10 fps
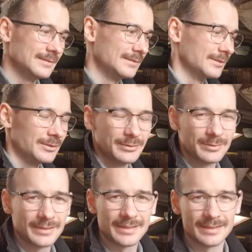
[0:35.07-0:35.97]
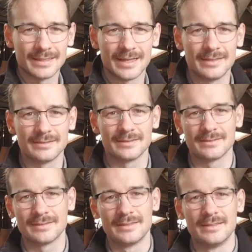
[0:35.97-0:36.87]
you want to get the latest,
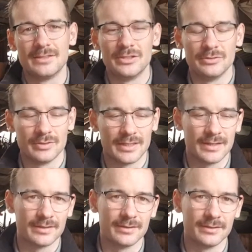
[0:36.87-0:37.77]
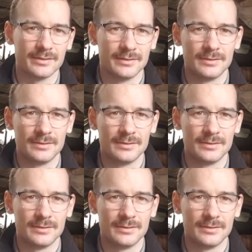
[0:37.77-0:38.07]
you want to get the,